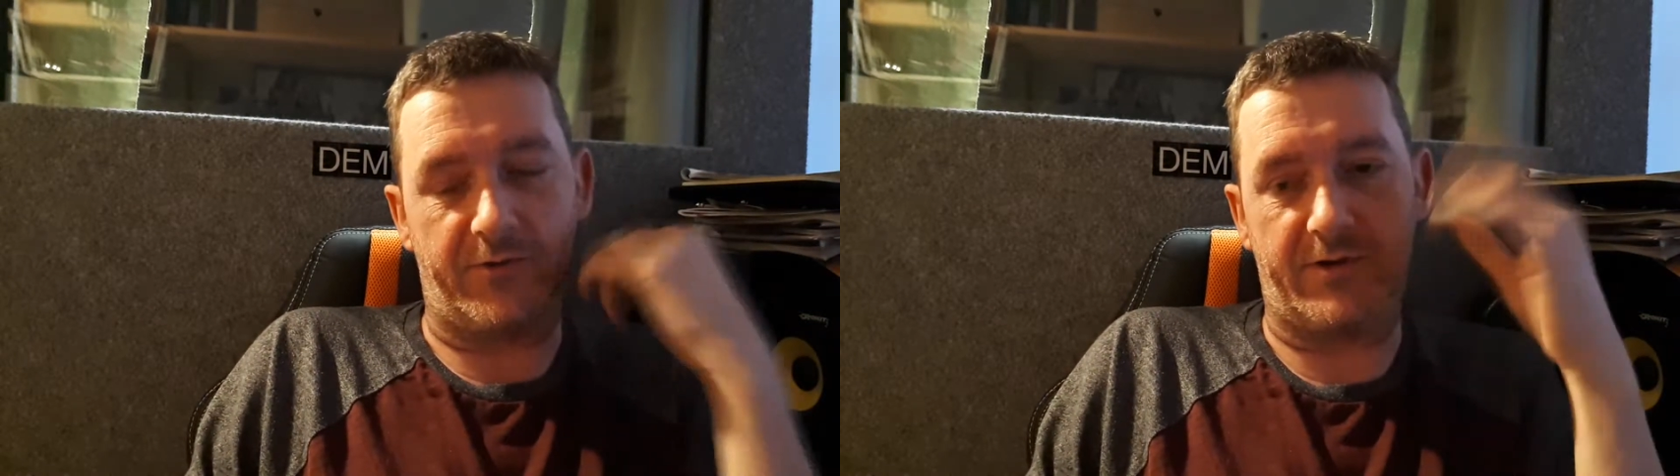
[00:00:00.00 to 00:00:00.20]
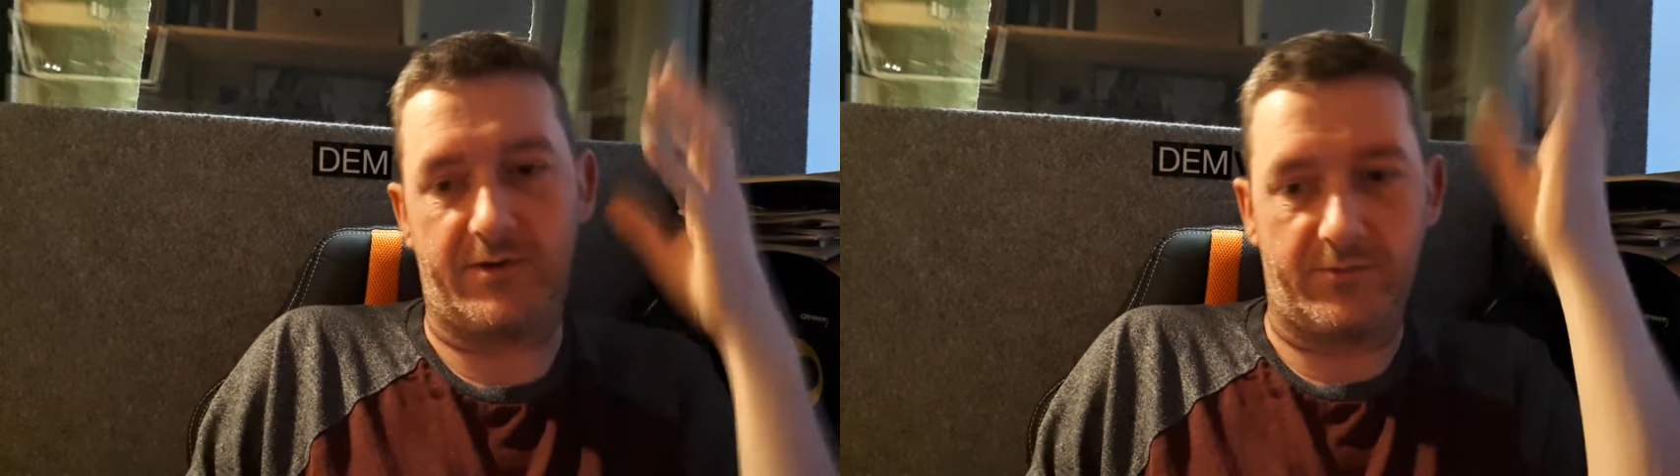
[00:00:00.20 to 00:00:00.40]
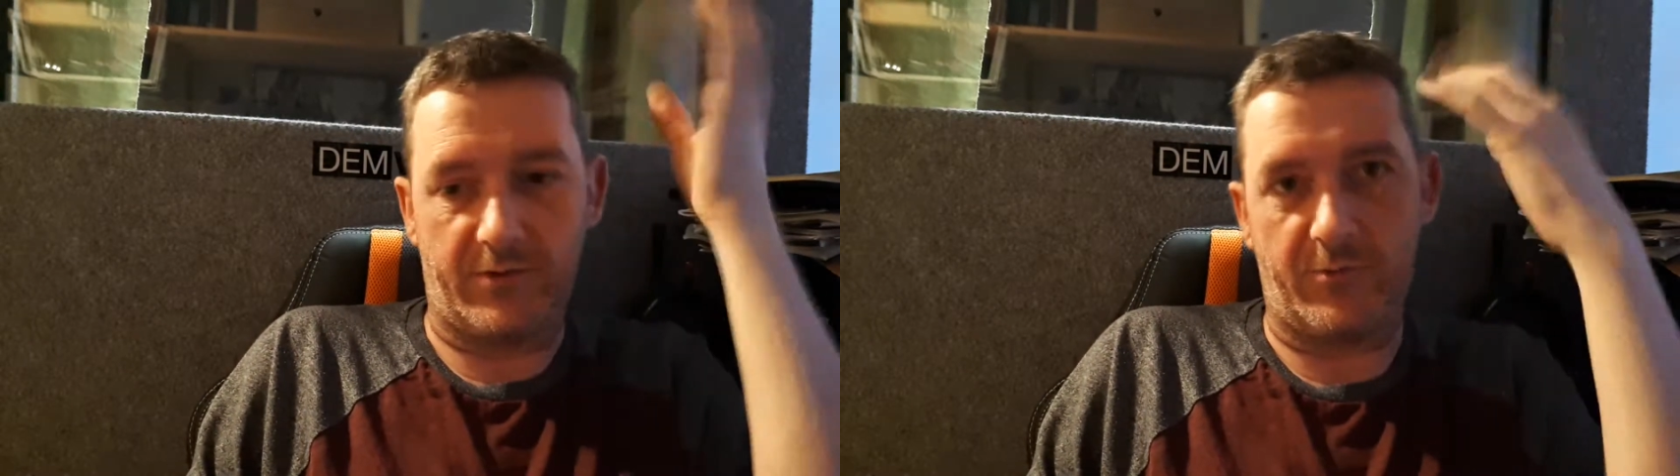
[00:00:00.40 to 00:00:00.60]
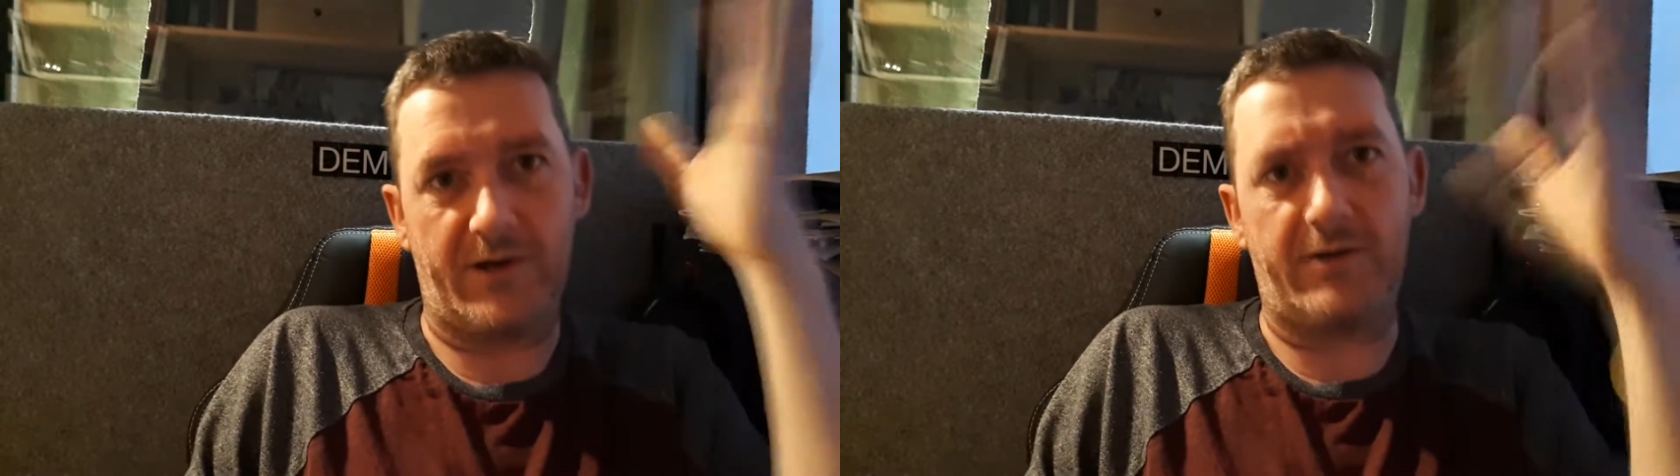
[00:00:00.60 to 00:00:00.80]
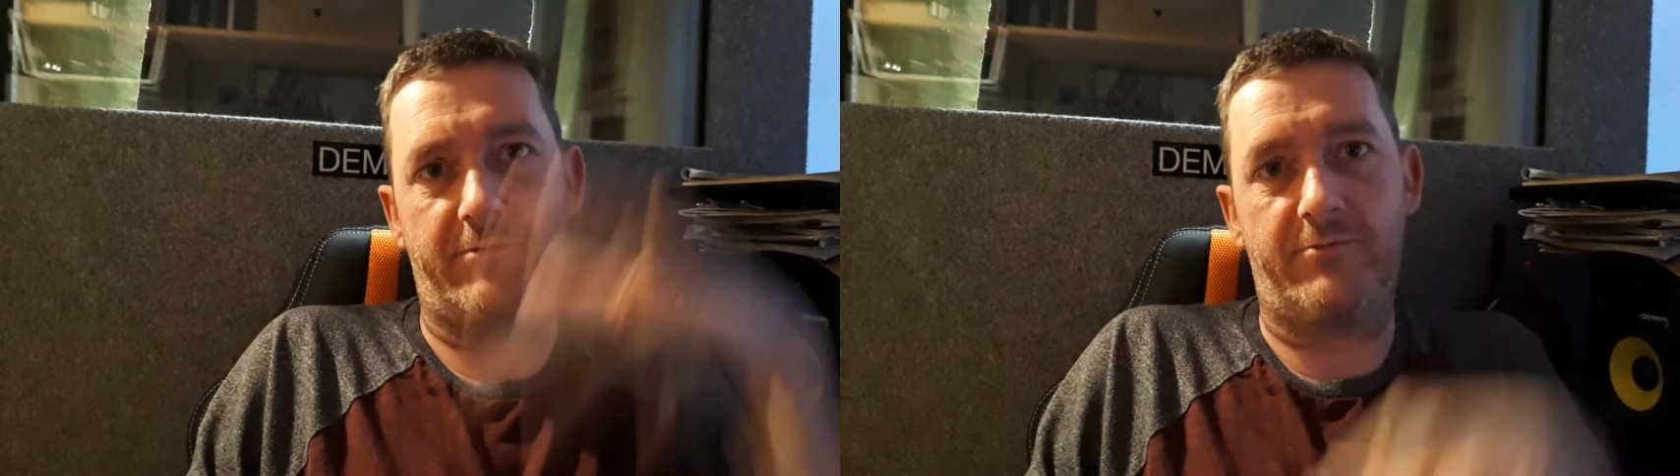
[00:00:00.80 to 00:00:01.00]
The
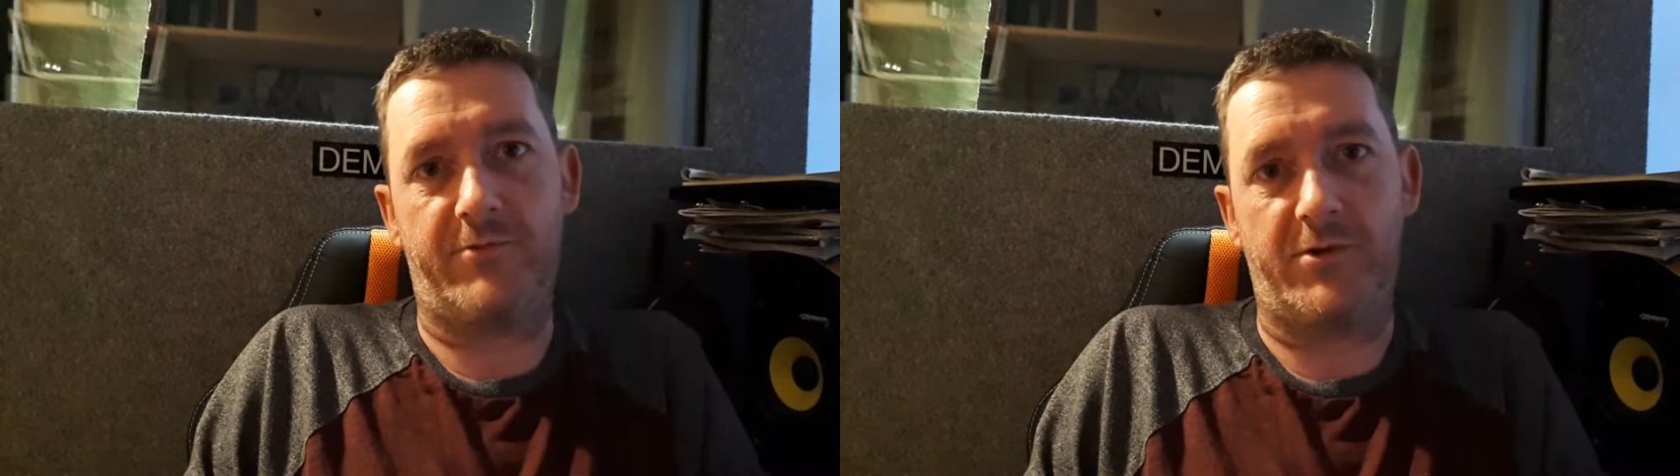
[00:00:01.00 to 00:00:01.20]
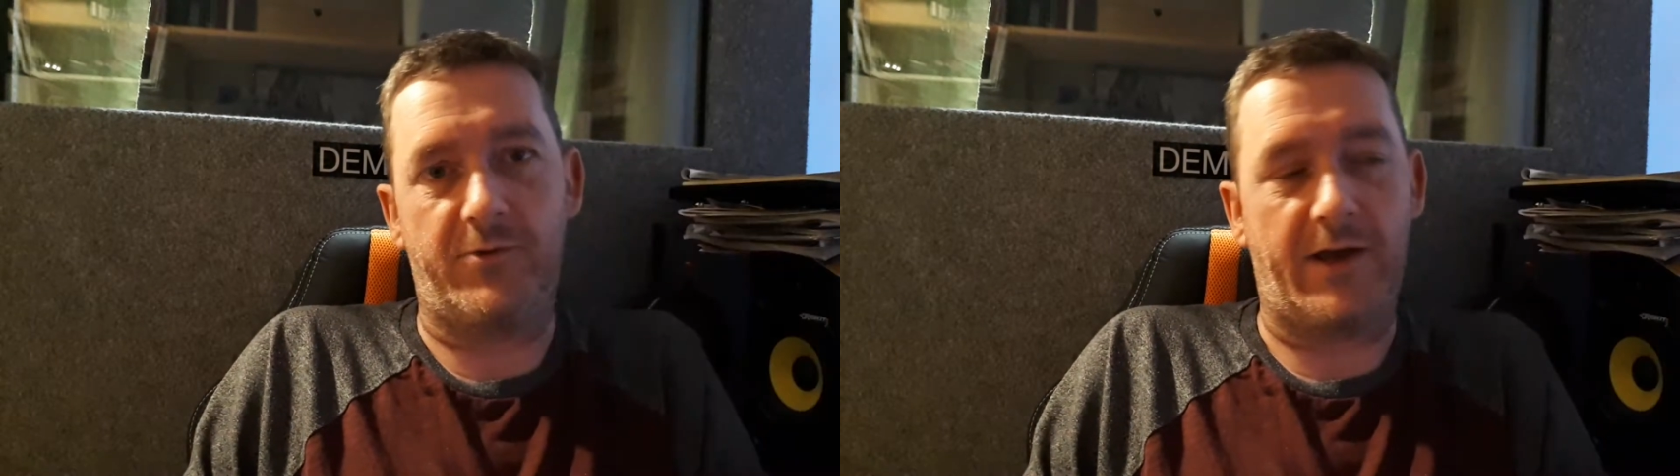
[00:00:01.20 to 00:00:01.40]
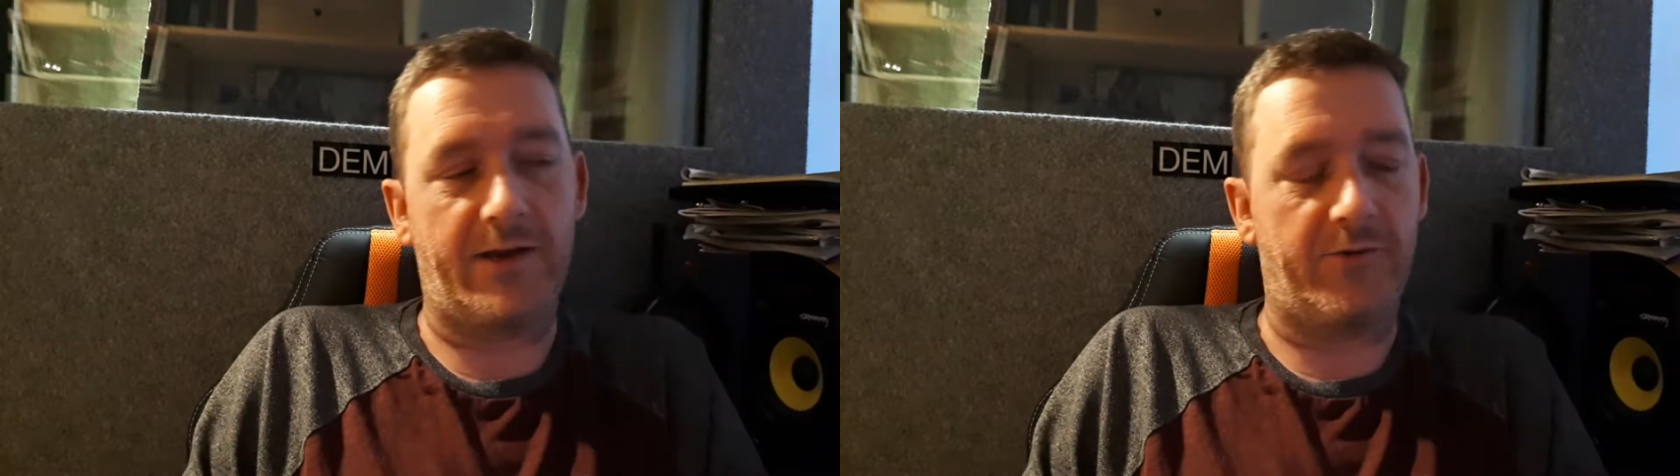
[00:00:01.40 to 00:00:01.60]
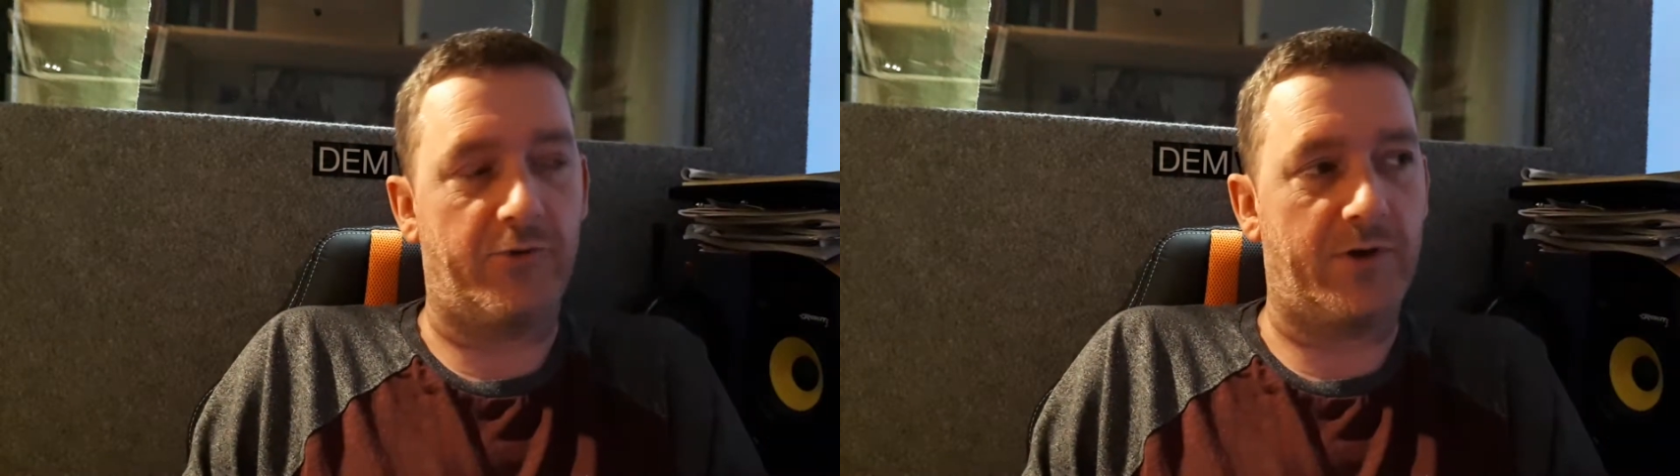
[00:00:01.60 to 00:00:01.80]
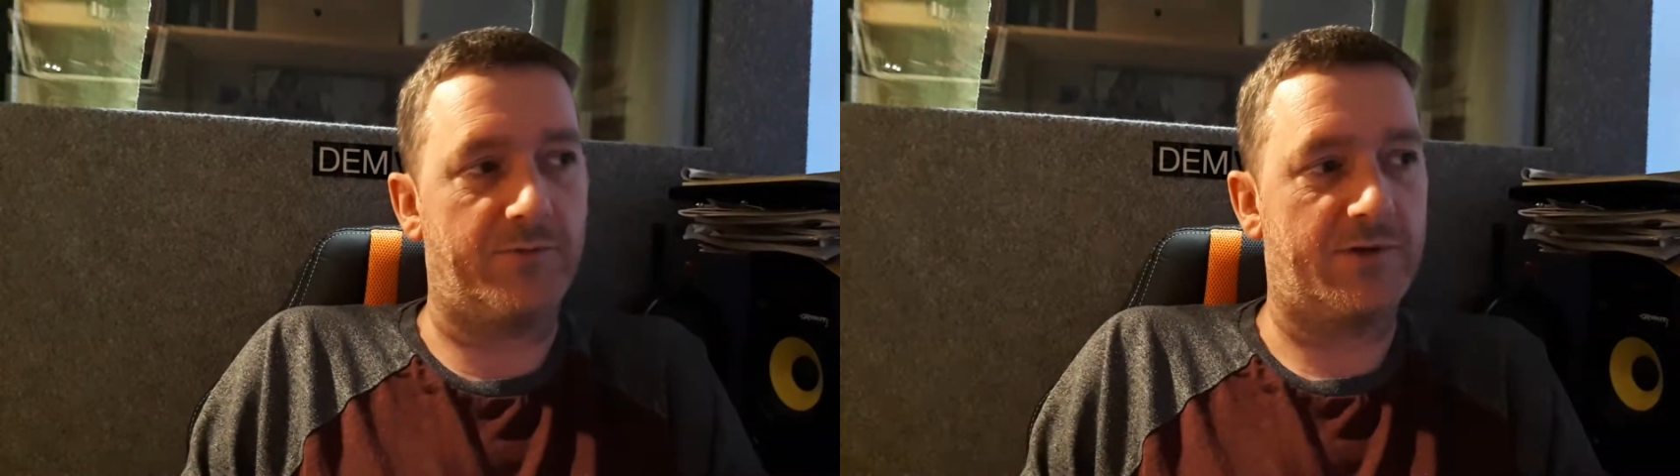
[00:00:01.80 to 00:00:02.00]
way you do that in
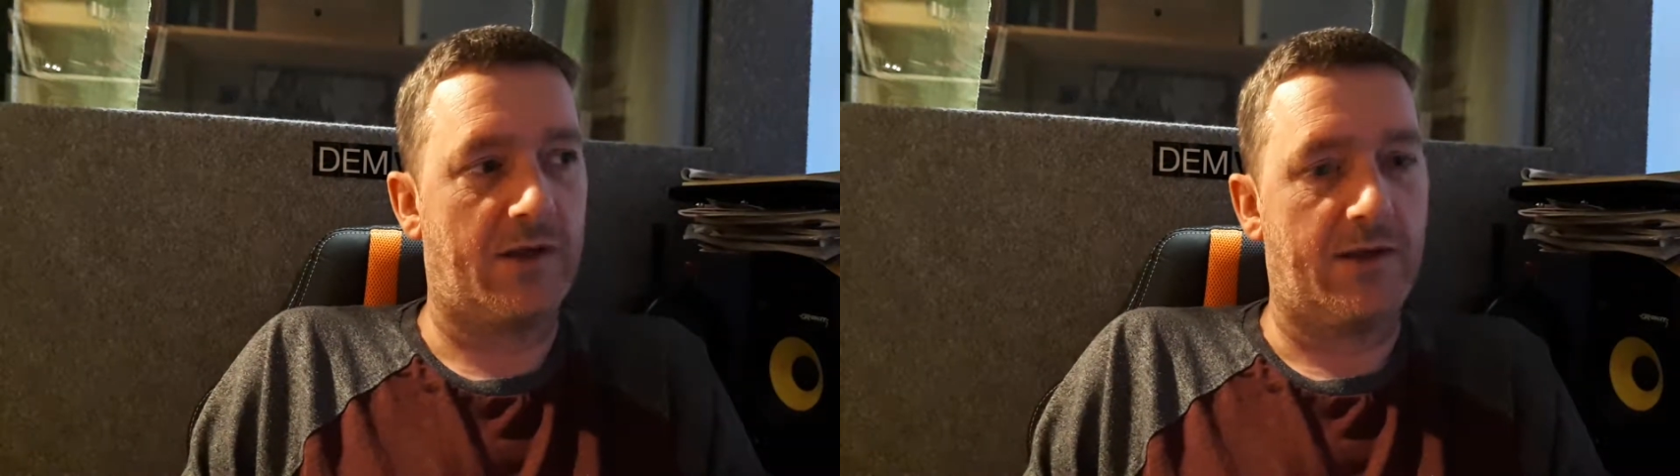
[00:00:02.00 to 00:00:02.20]
dreams,